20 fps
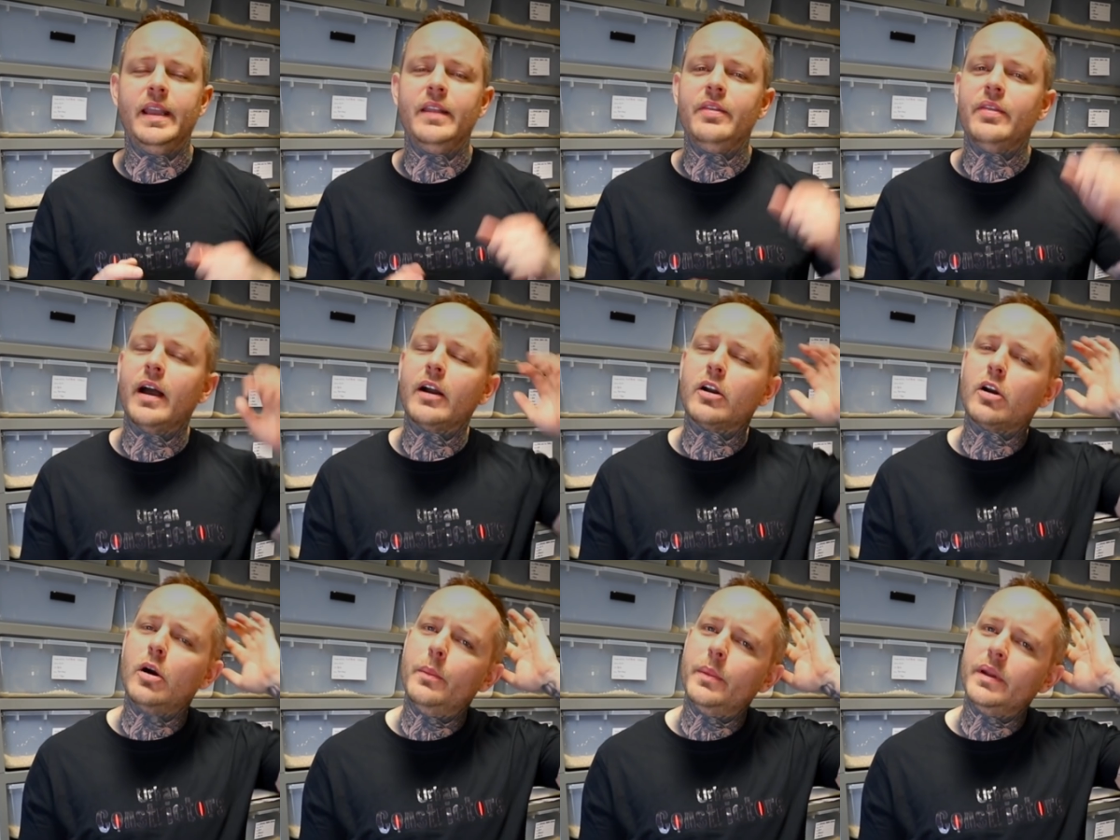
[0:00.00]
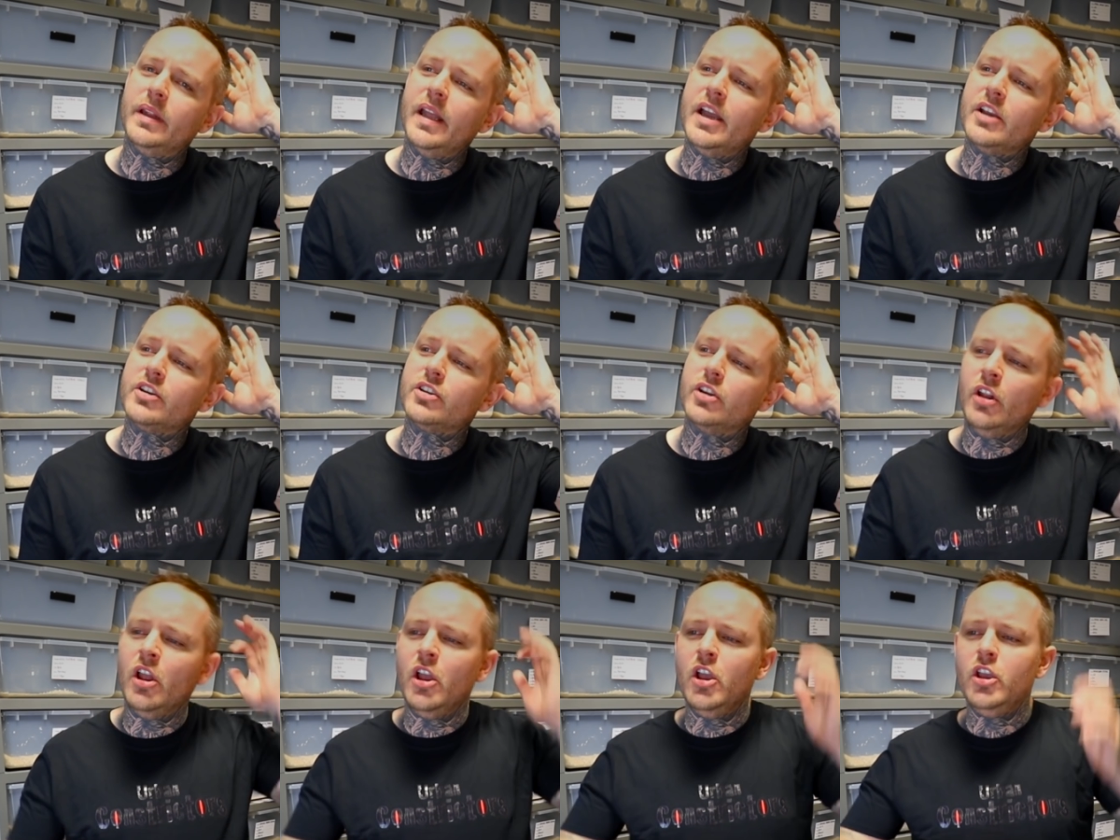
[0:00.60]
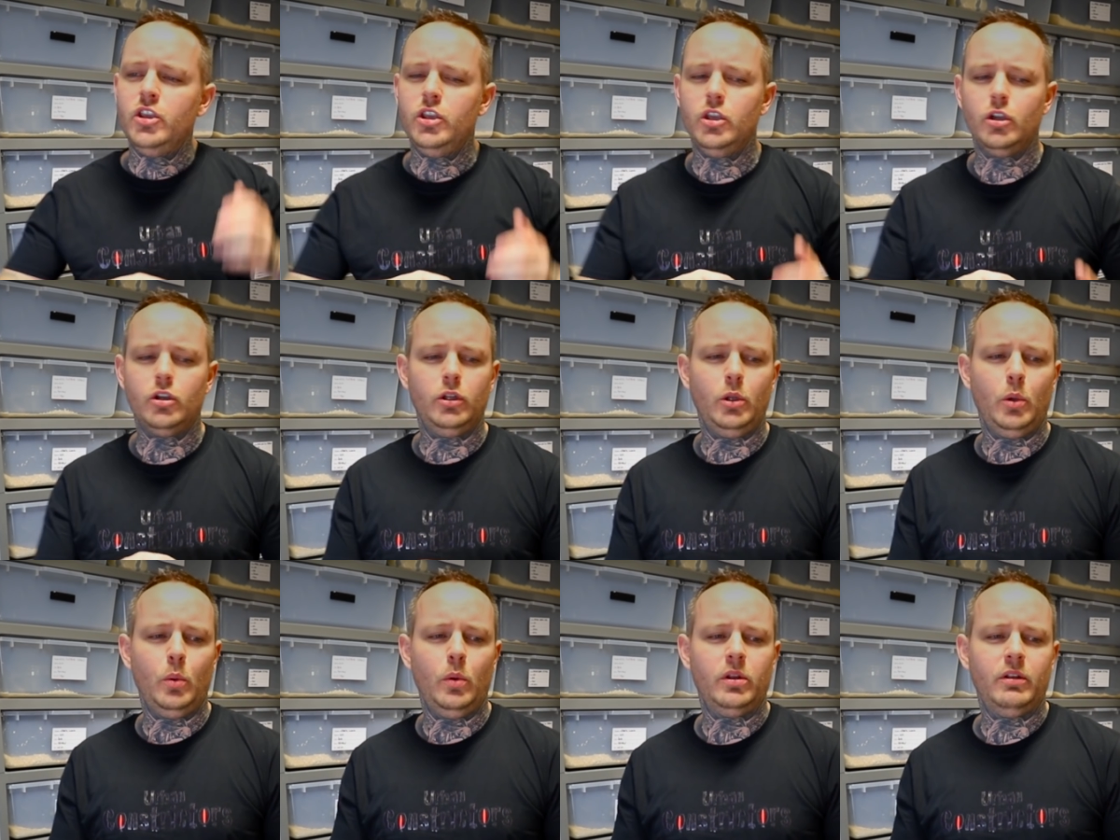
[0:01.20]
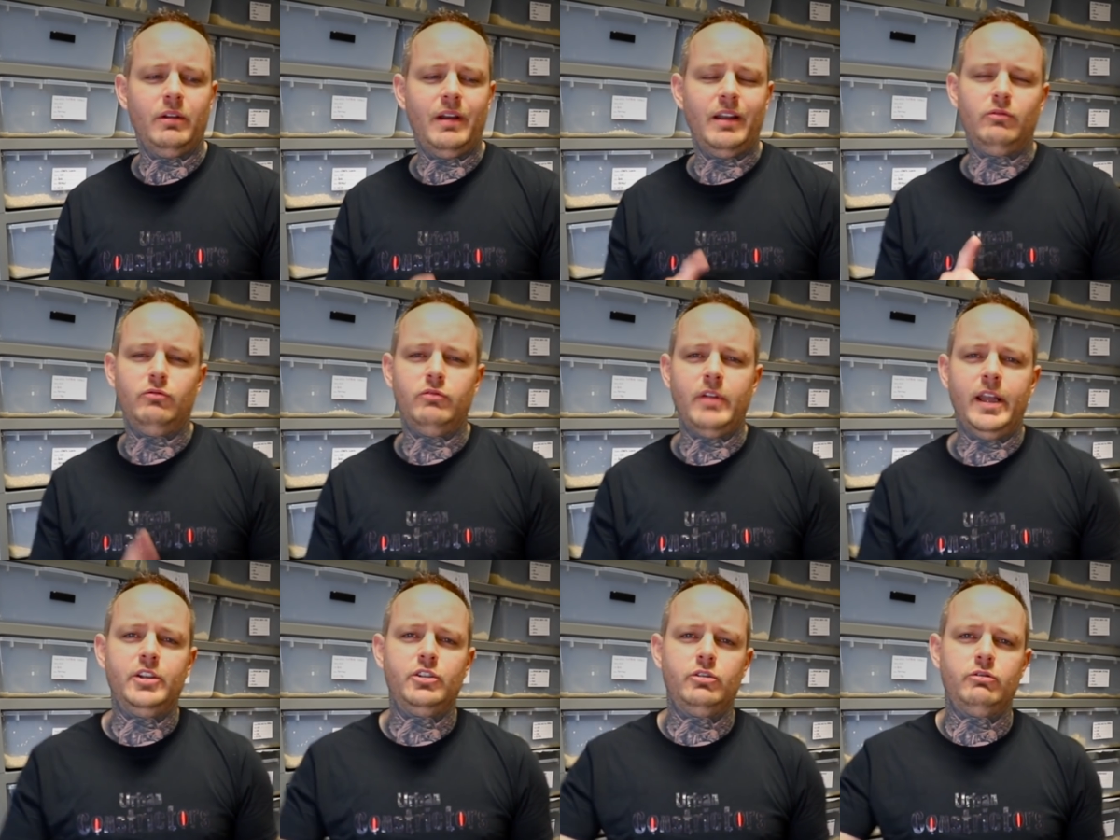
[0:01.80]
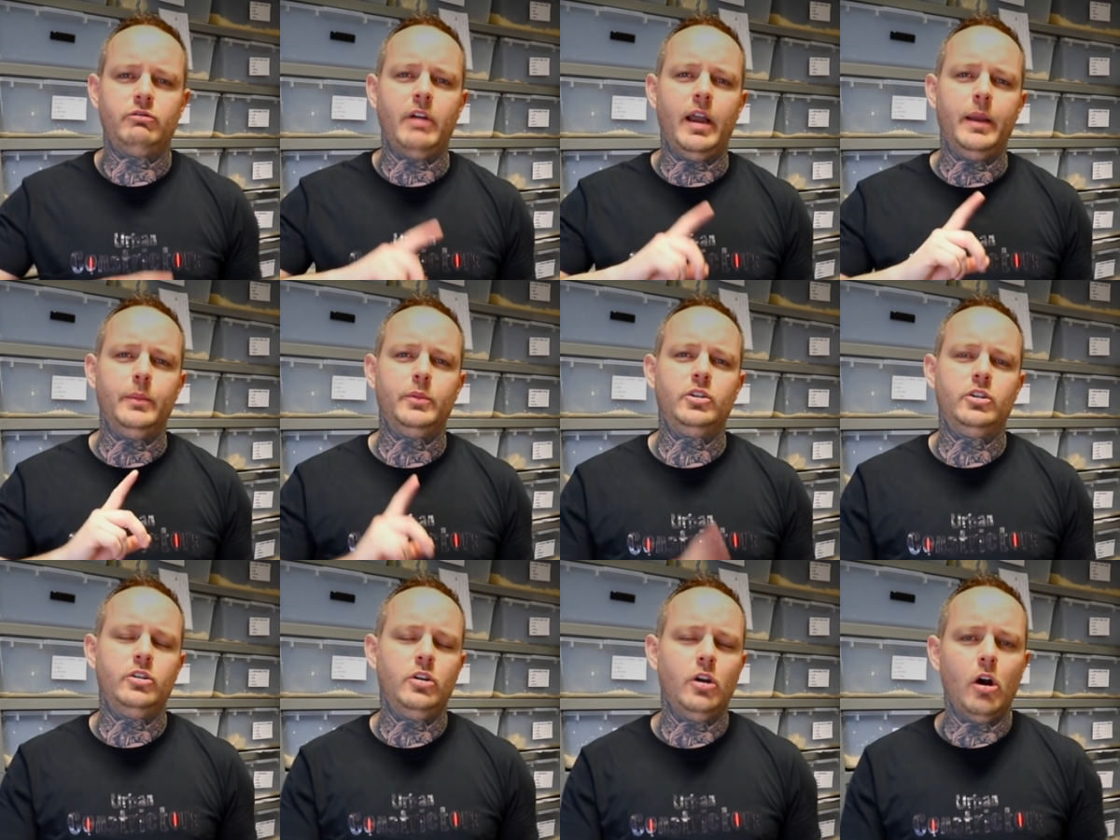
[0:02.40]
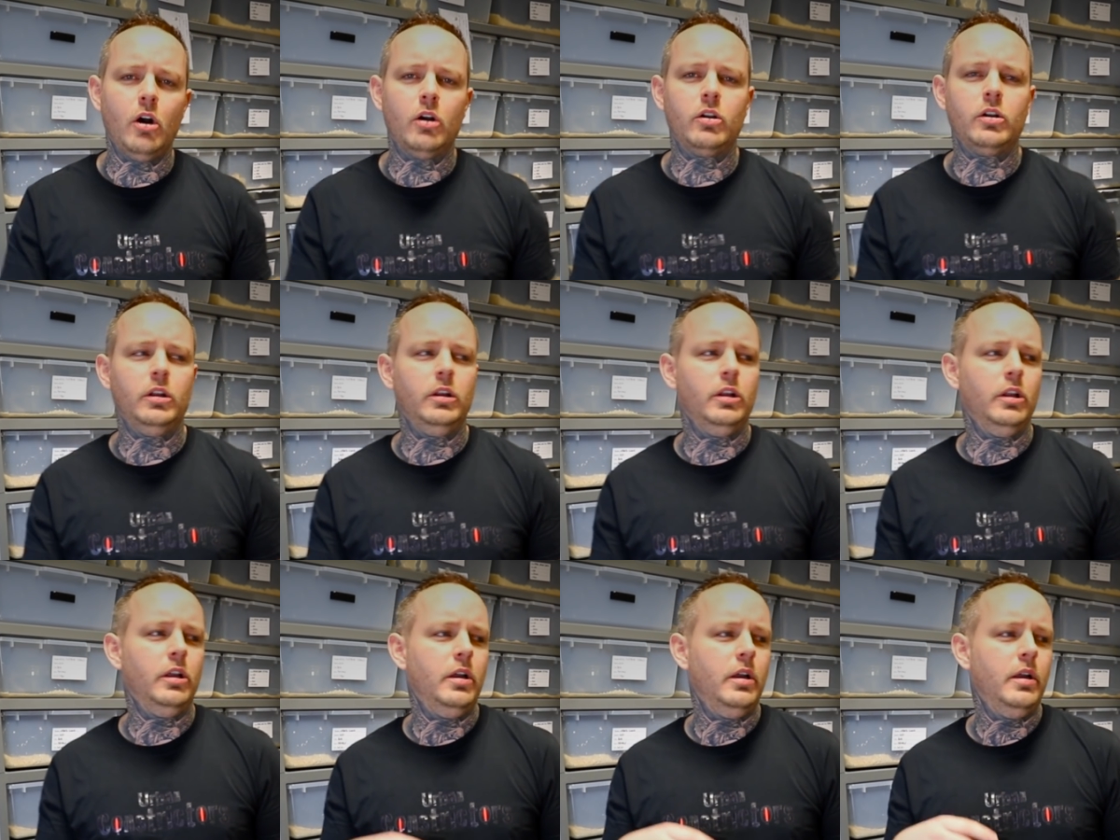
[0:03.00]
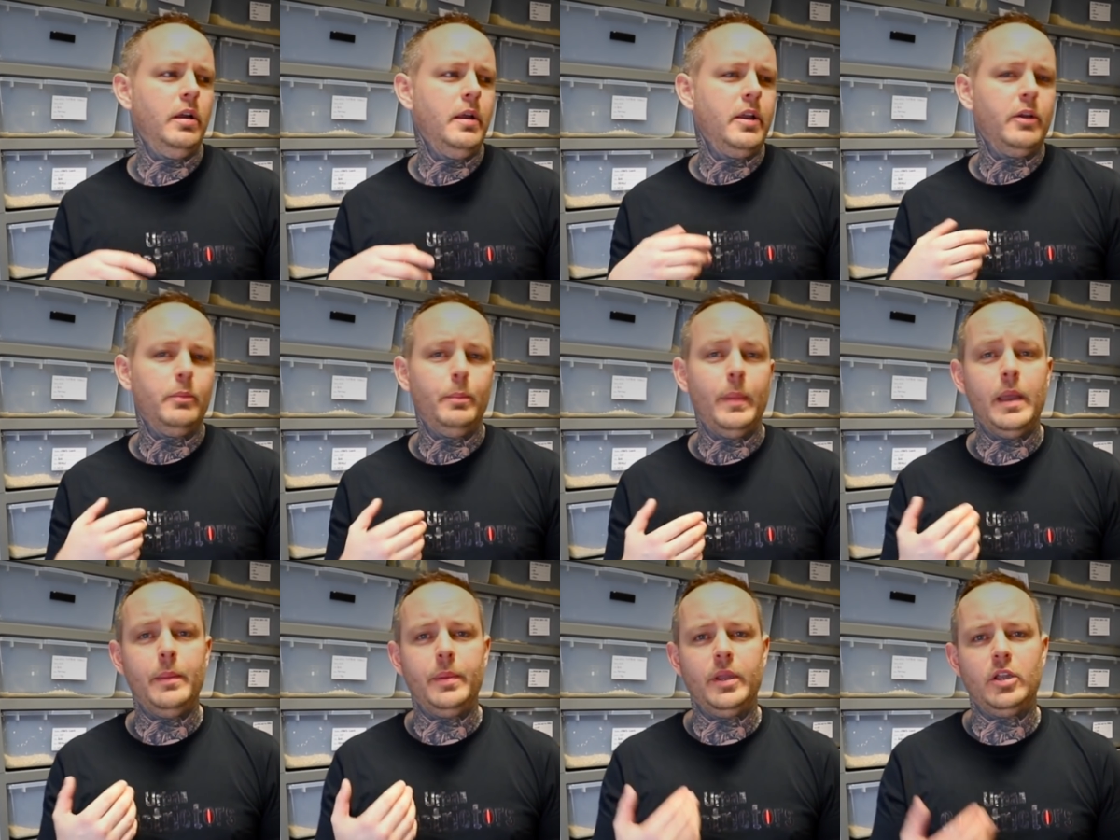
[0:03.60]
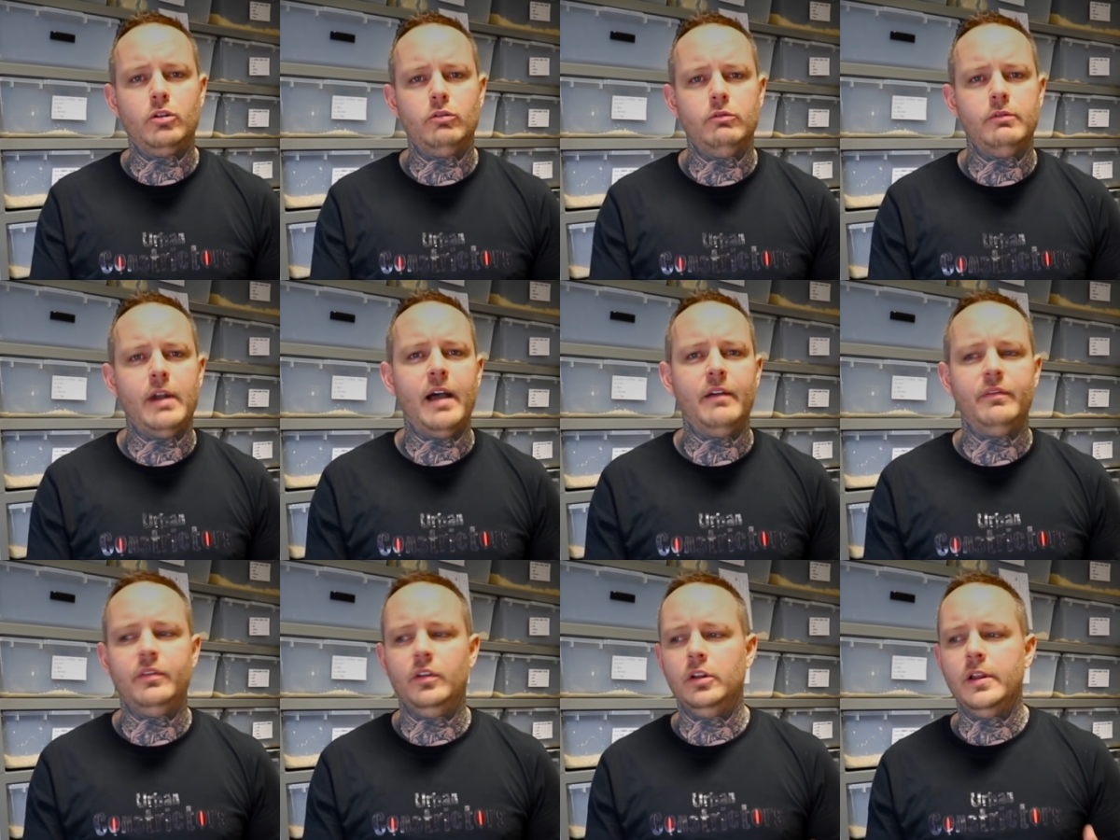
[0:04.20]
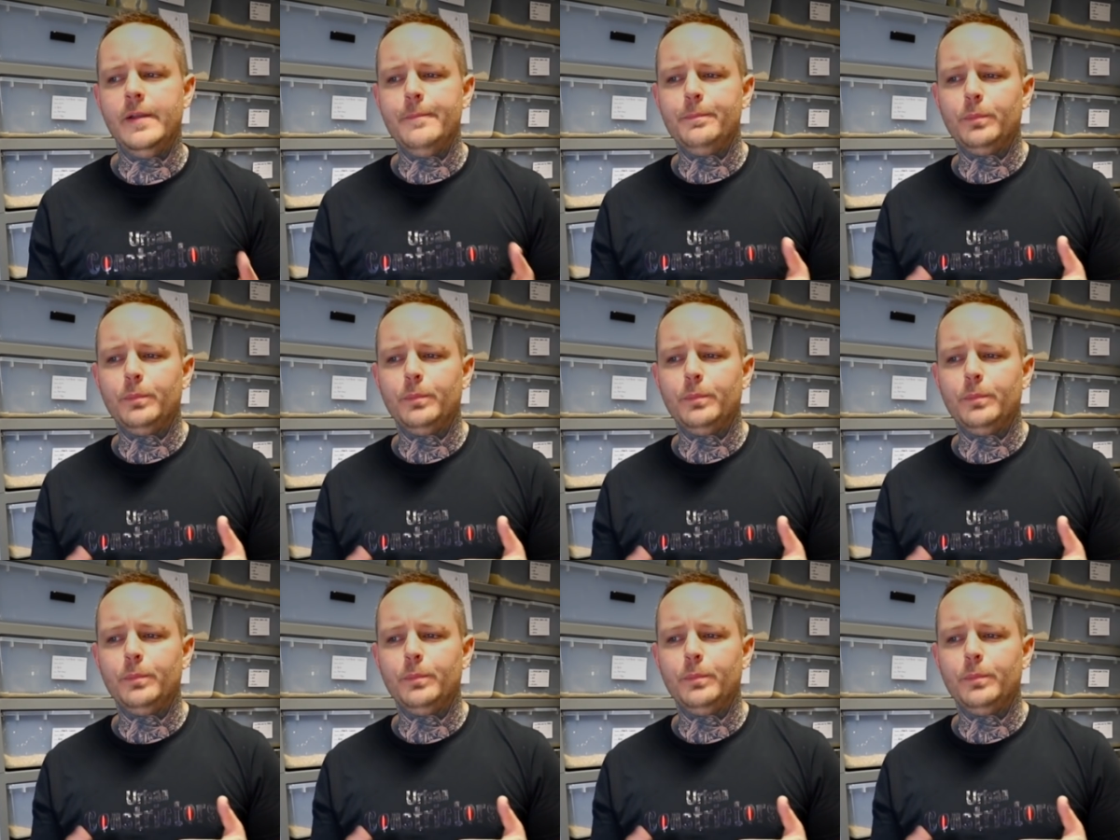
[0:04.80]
In that combination, you're going to want to add red stripe, chocolate, maybe gravel,